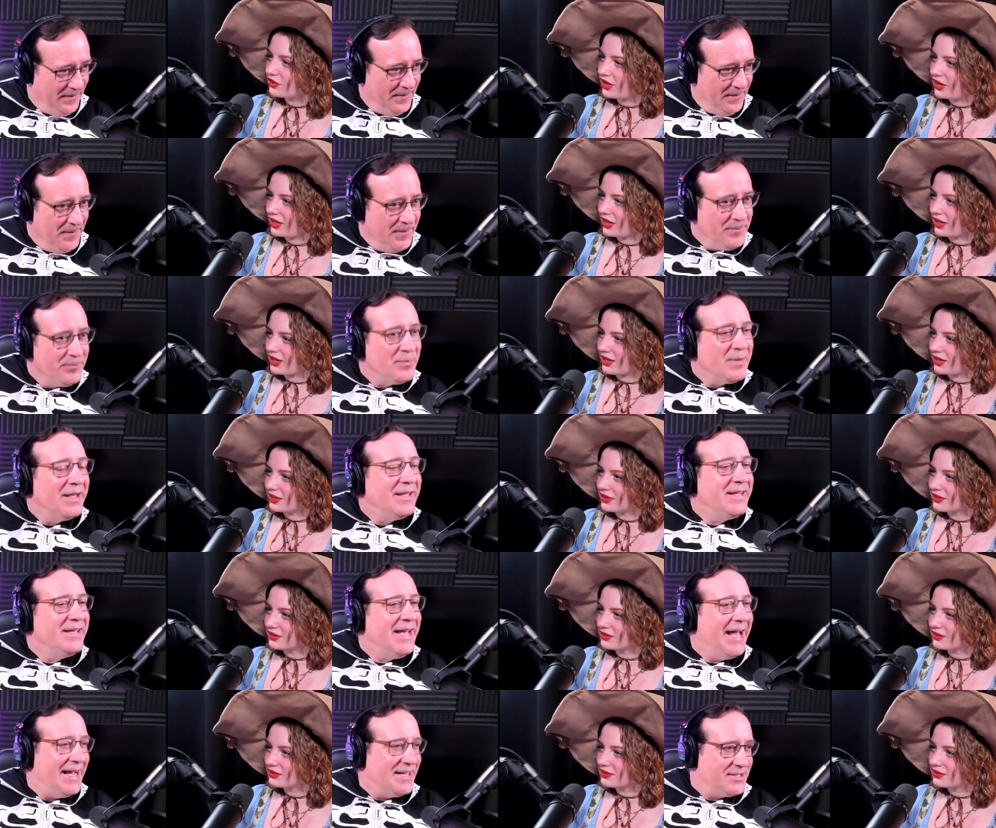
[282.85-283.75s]
Speaker 1: Really?
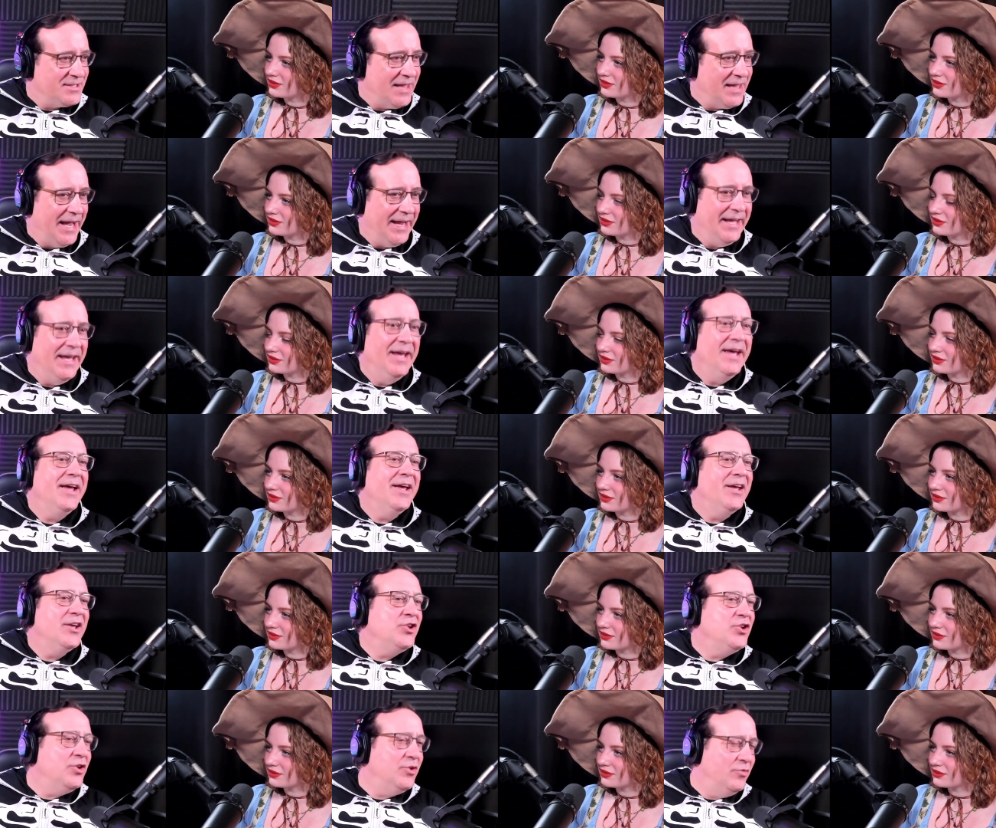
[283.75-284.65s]
Yes, like
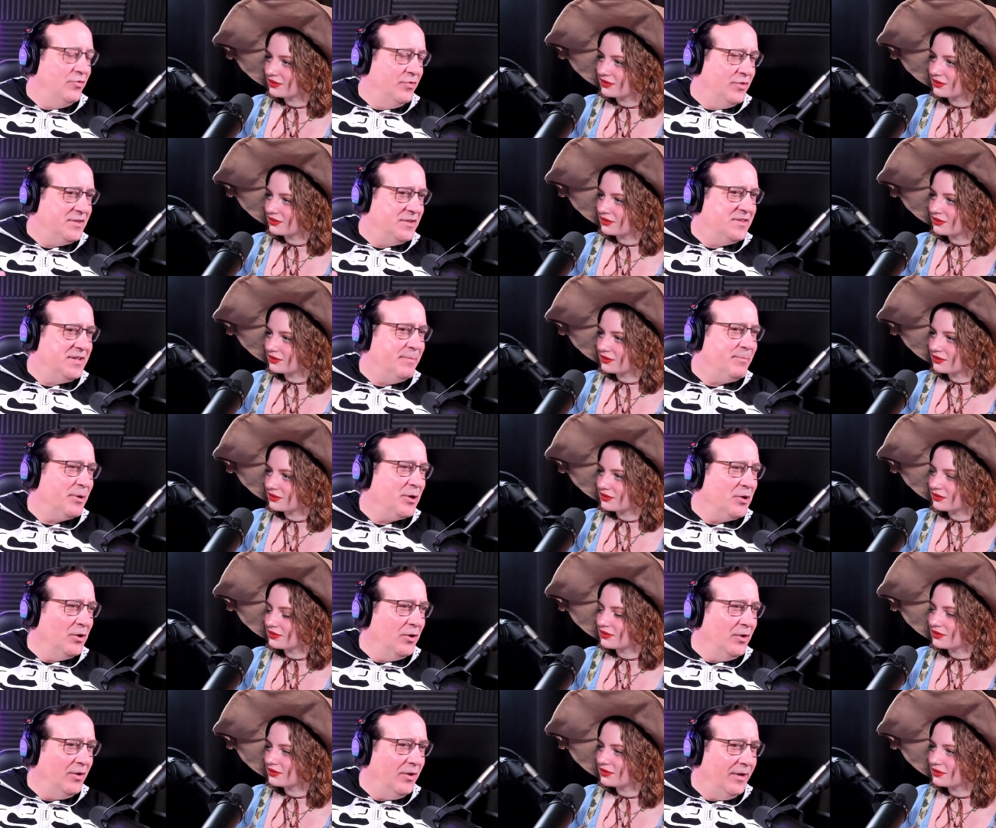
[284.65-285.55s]
the
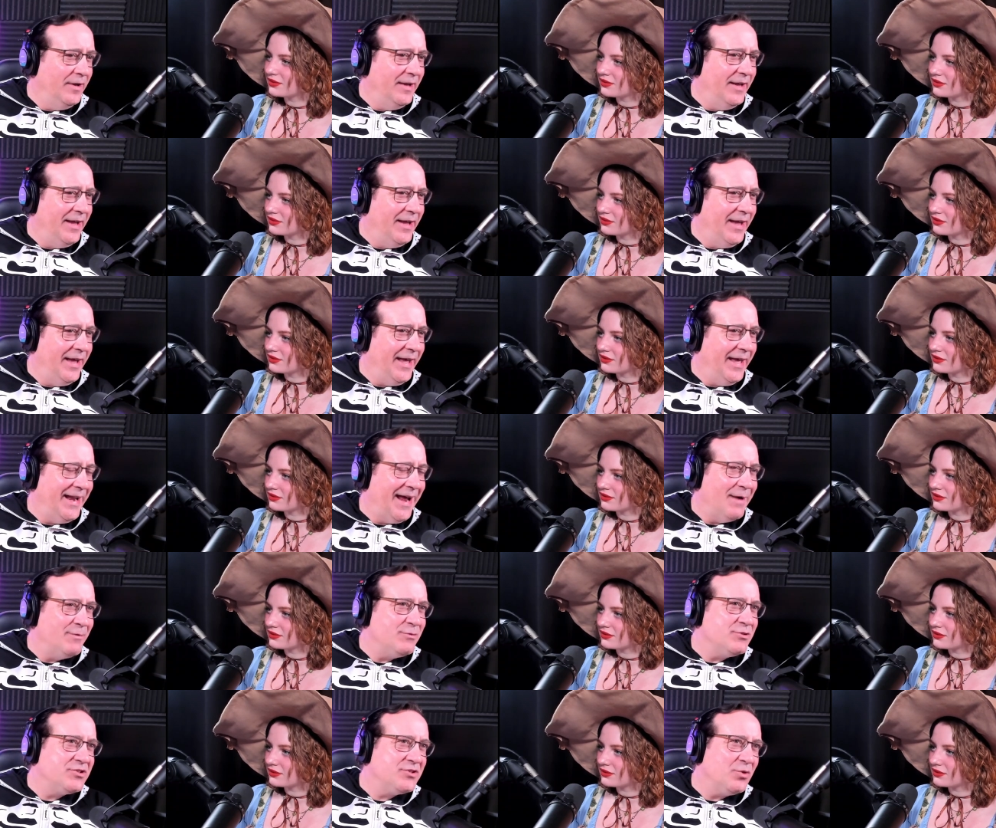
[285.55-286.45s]
typical, and
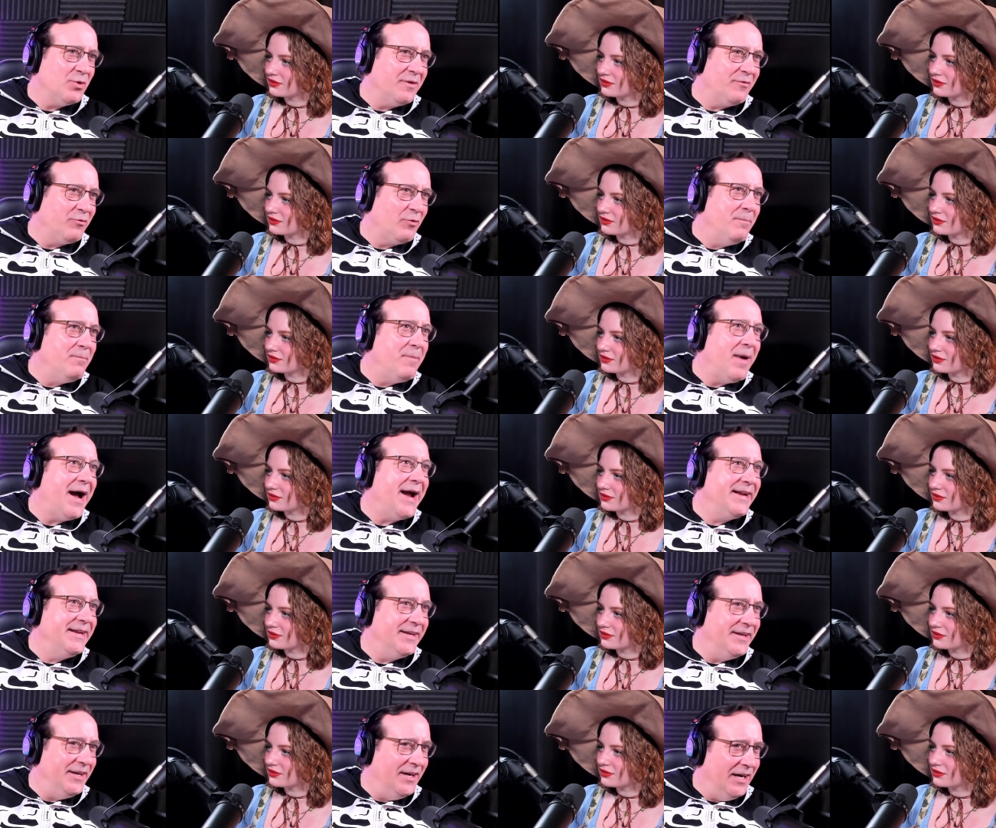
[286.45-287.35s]
I was sort of
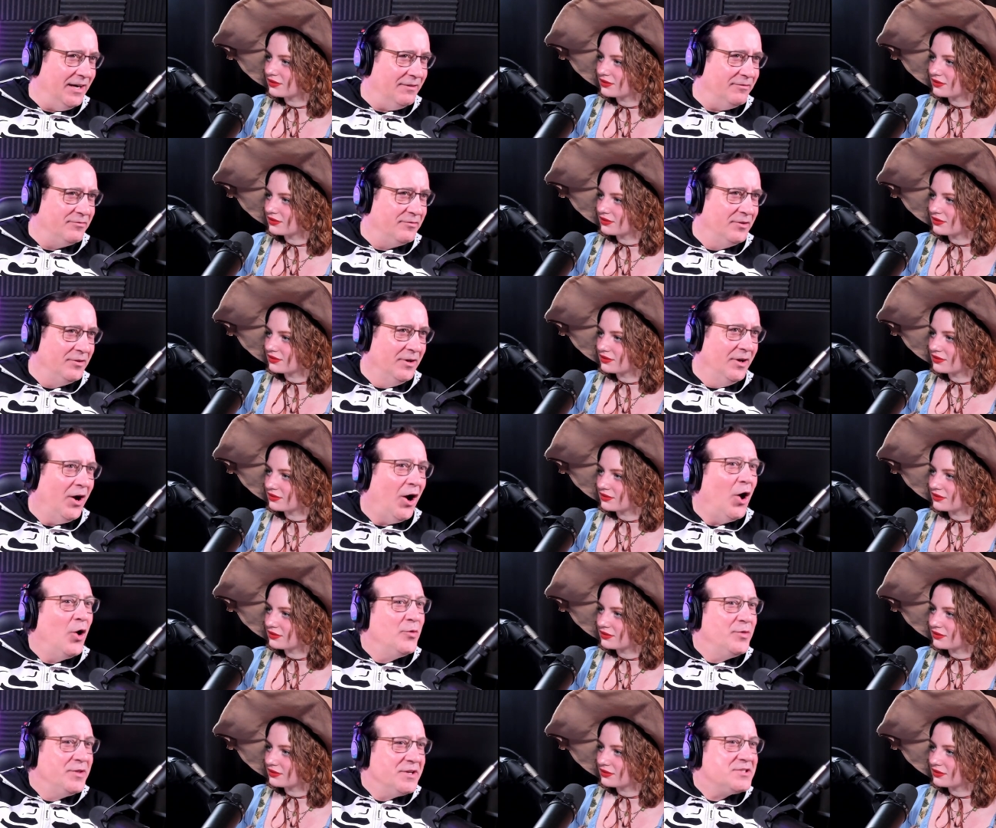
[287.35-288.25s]
reminded of
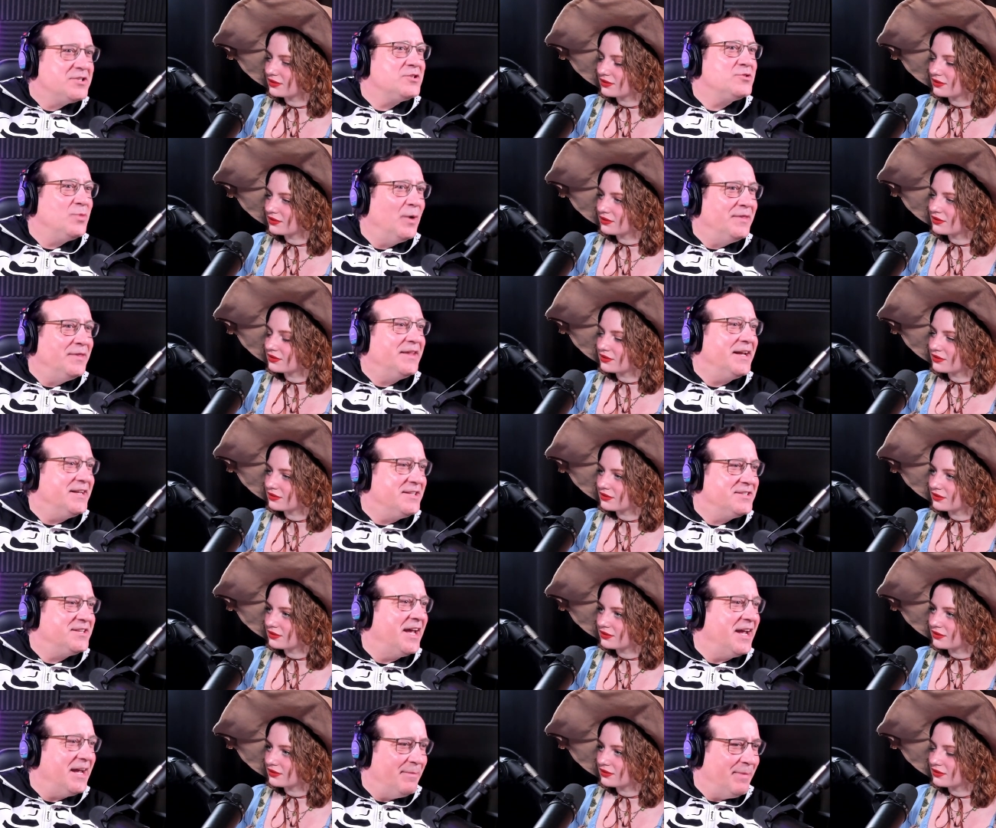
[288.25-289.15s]
oh, this is what they
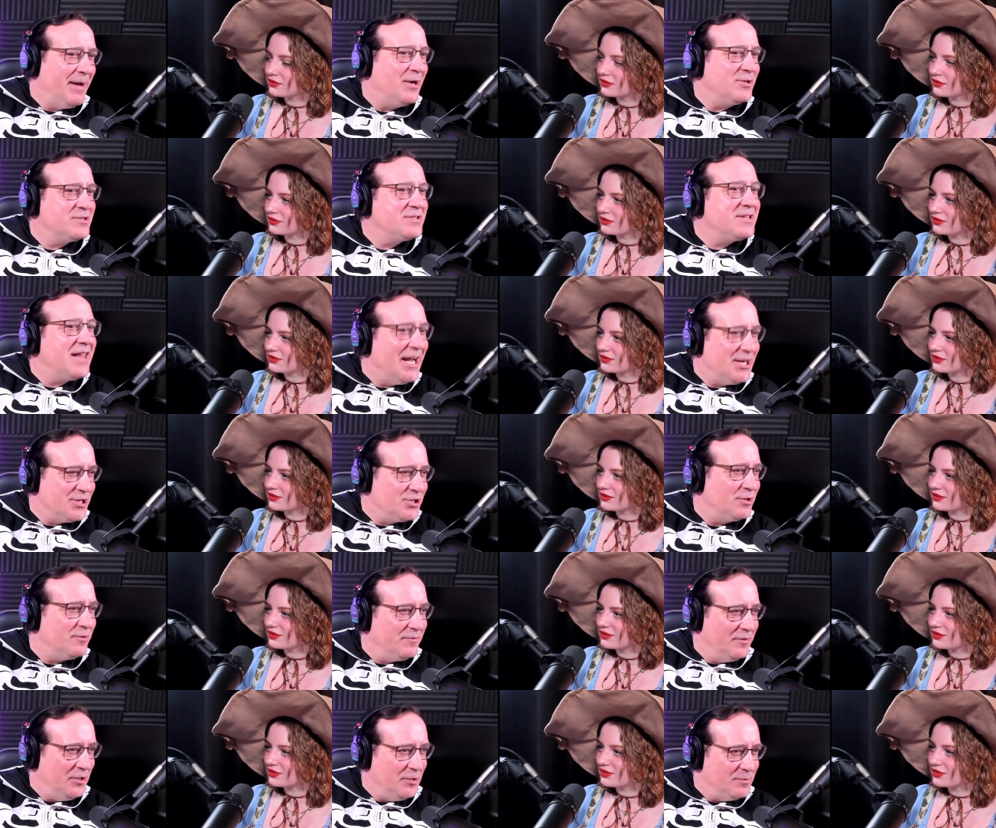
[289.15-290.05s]
say about
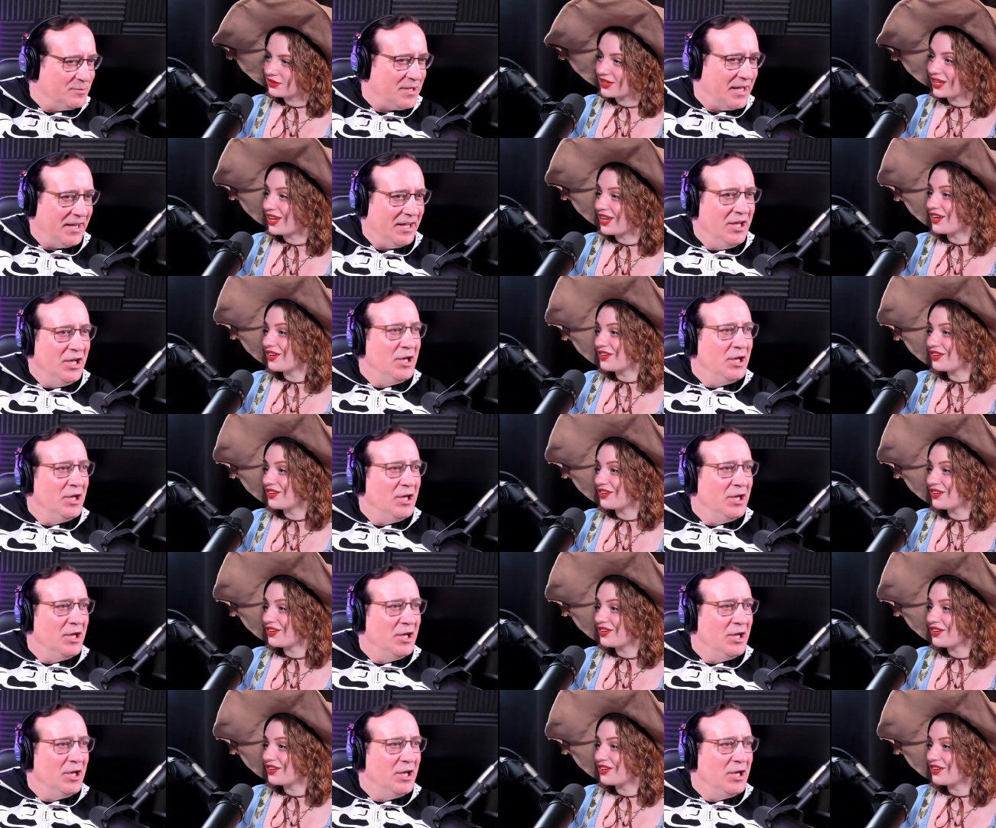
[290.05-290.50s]
slasher films, like